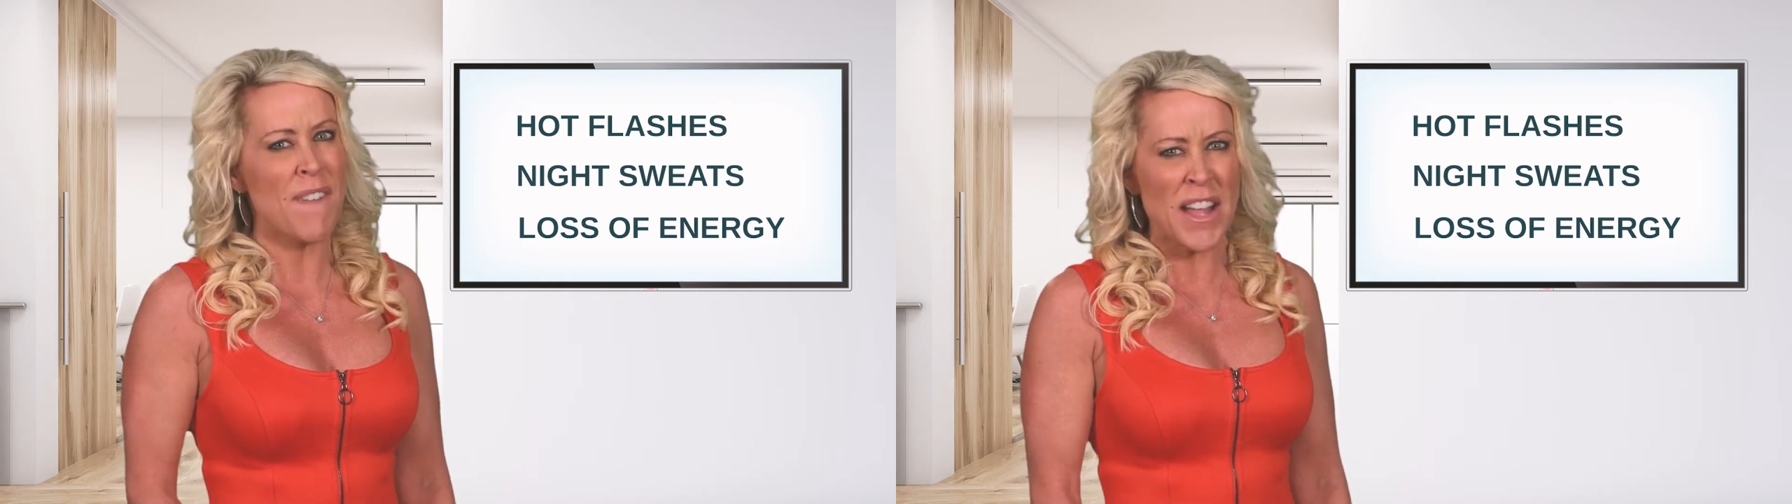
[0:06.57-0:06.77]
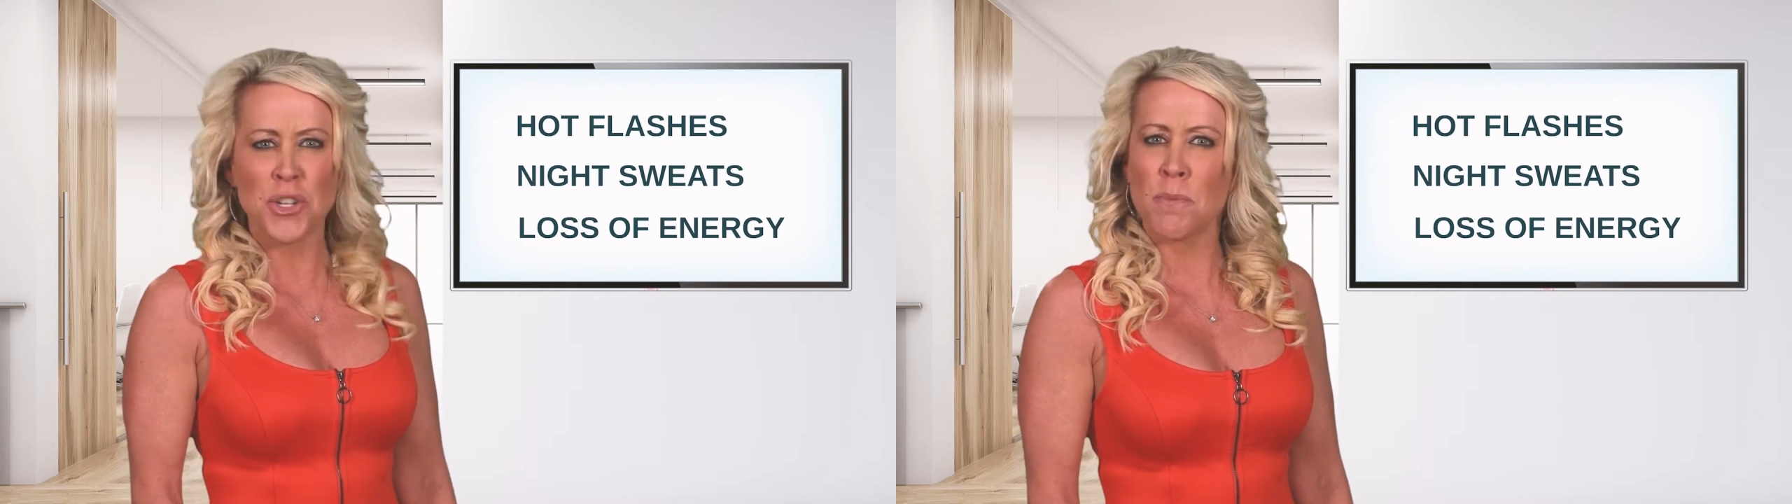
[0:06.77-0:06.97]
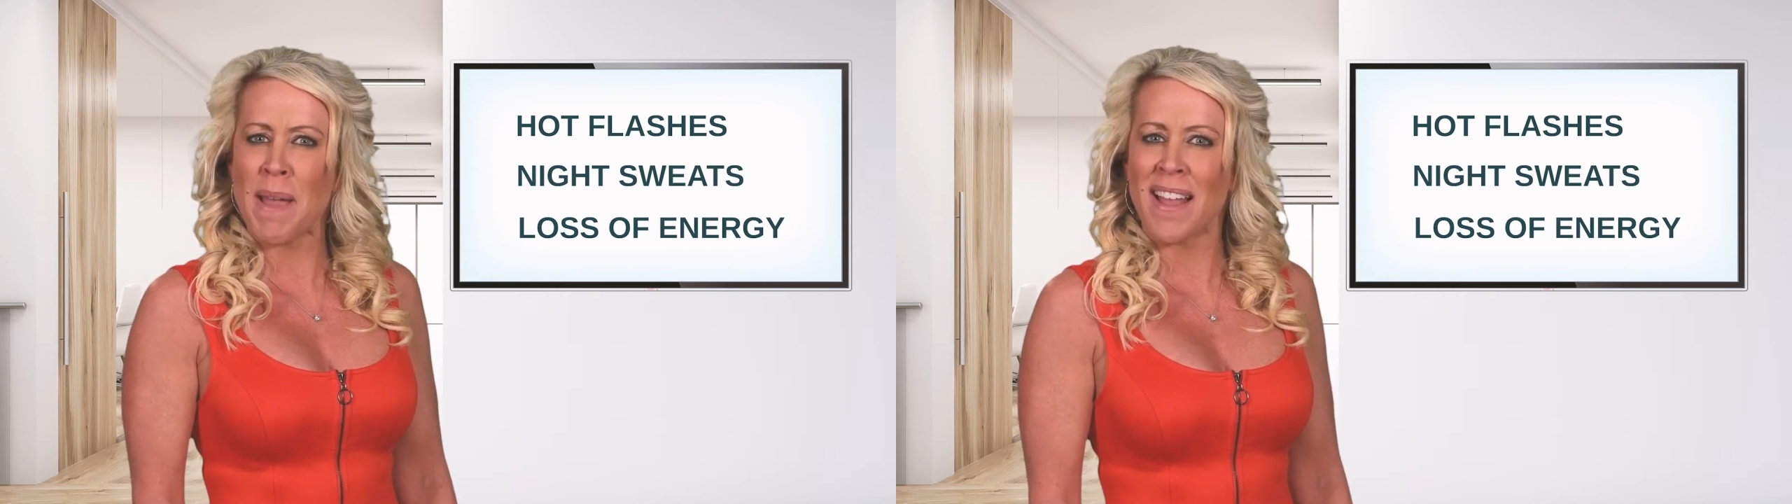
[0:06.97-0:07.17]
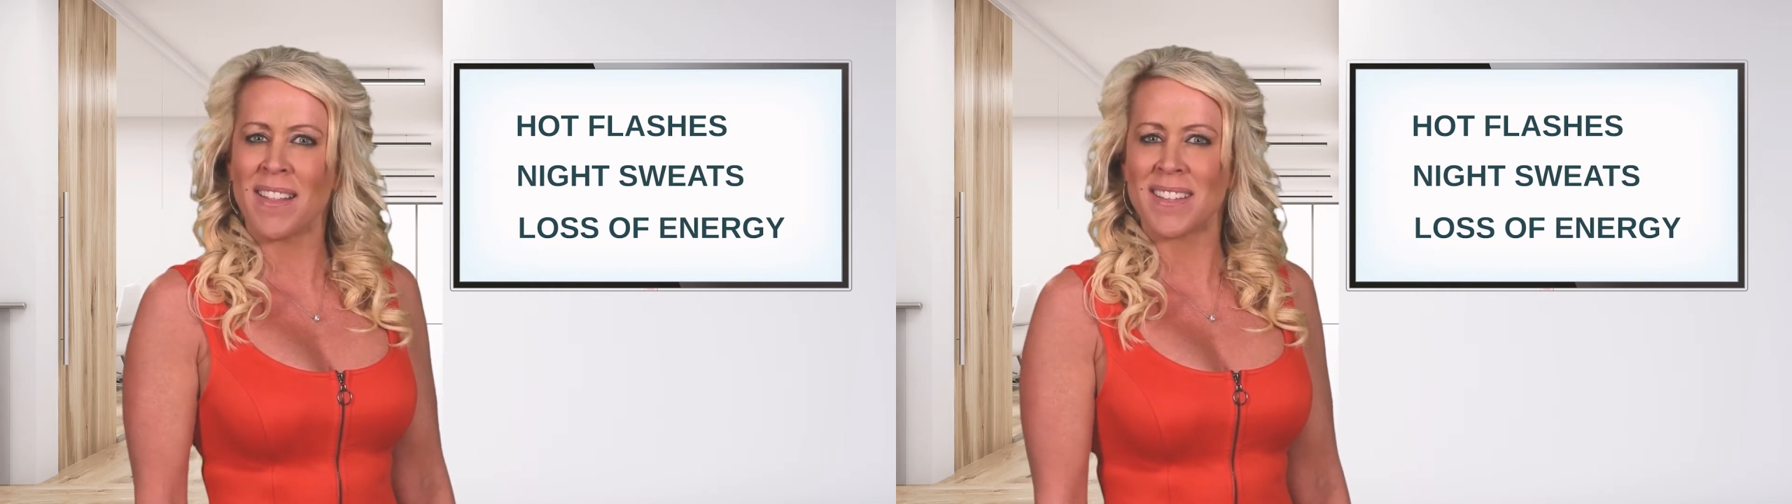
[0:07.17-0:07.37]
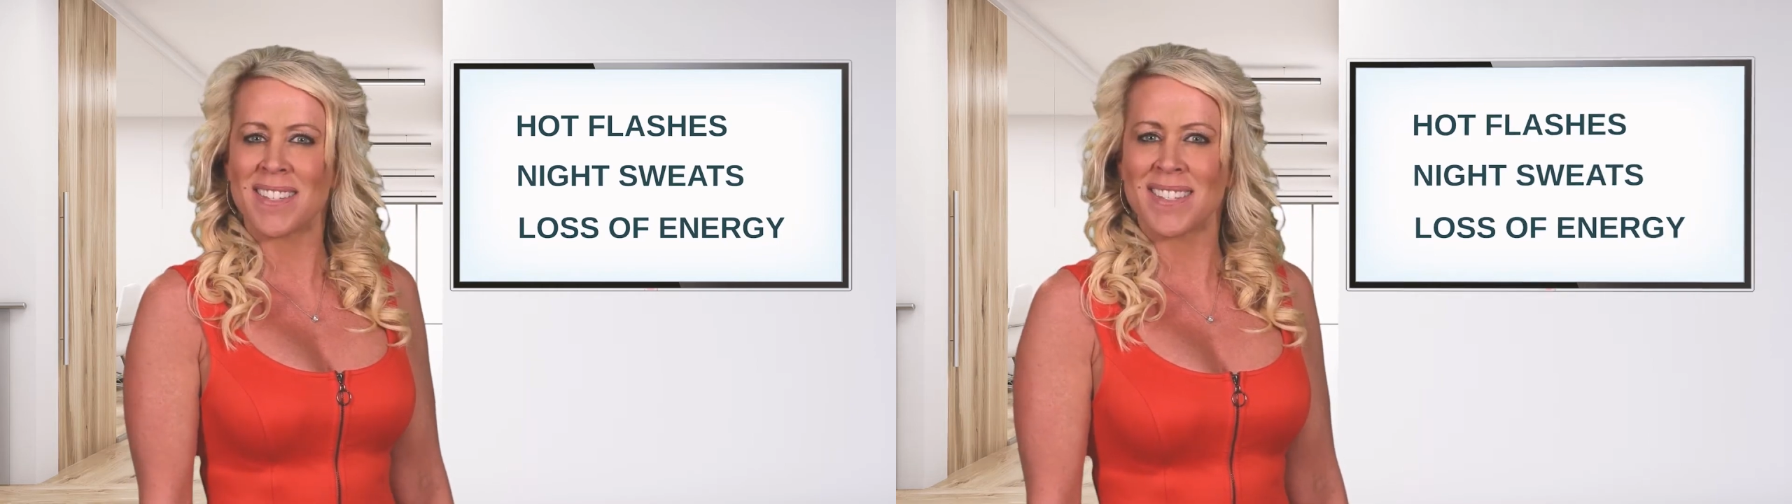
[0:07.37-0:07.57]
Find your
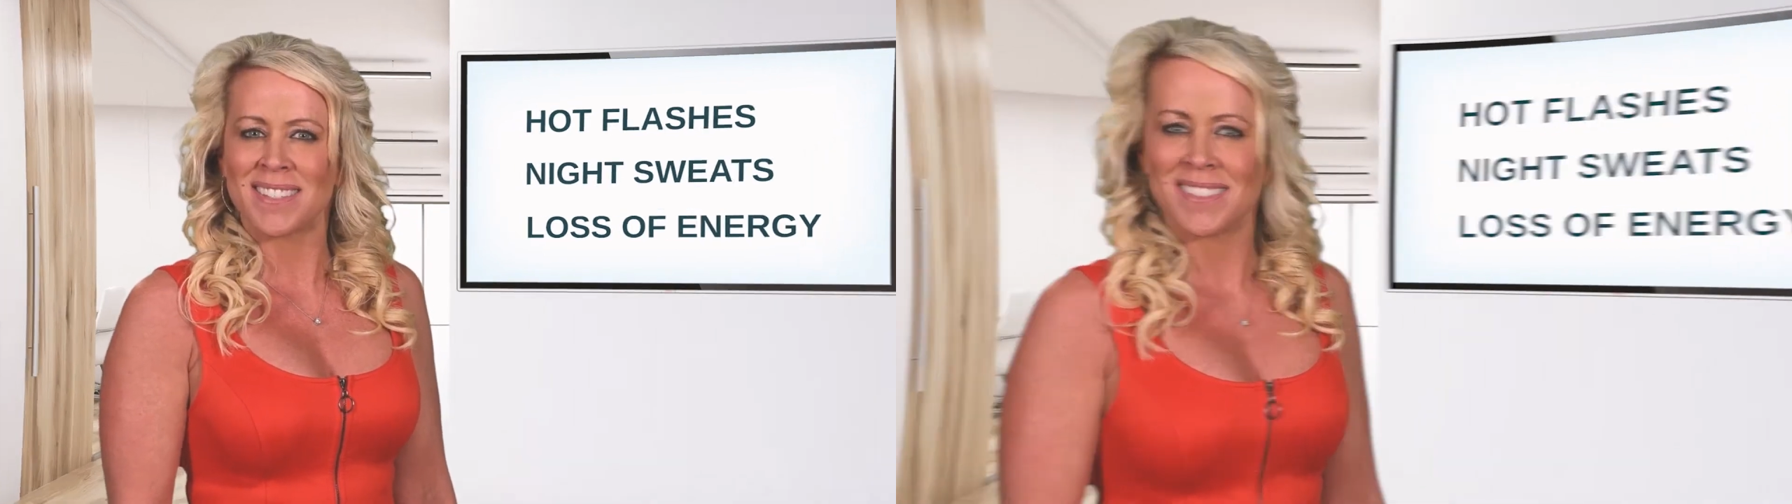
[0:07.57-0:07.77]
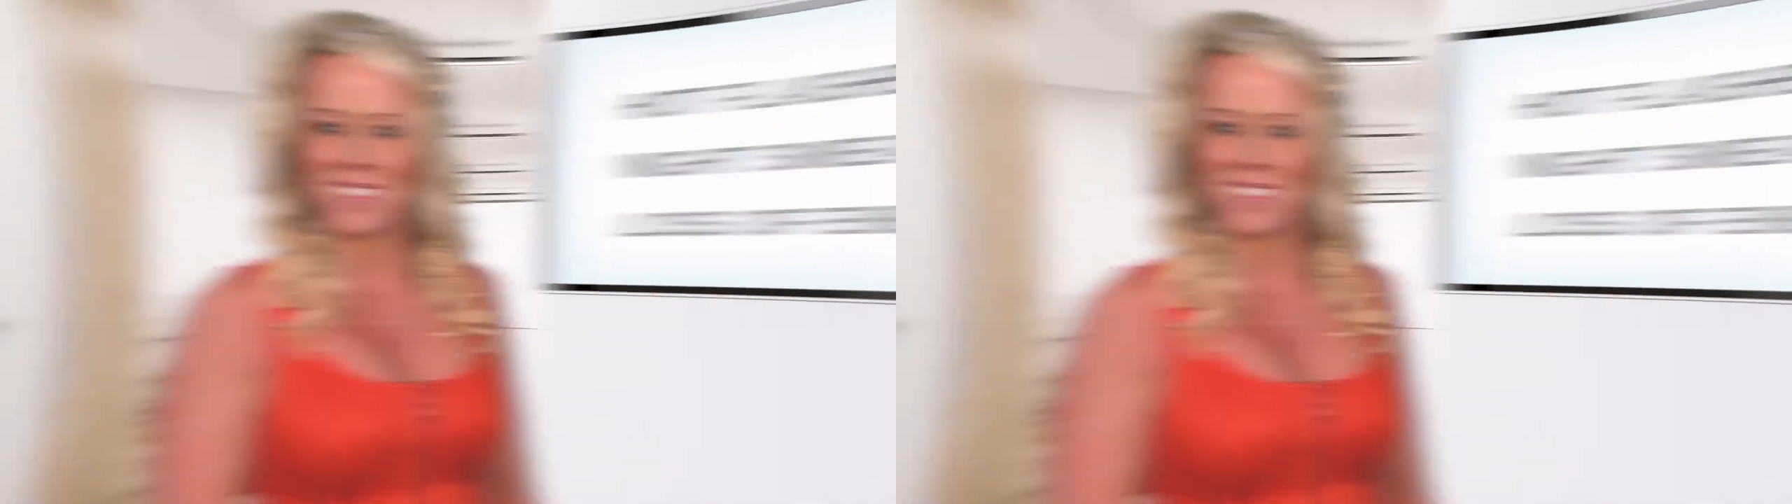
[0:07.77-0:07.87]
balance.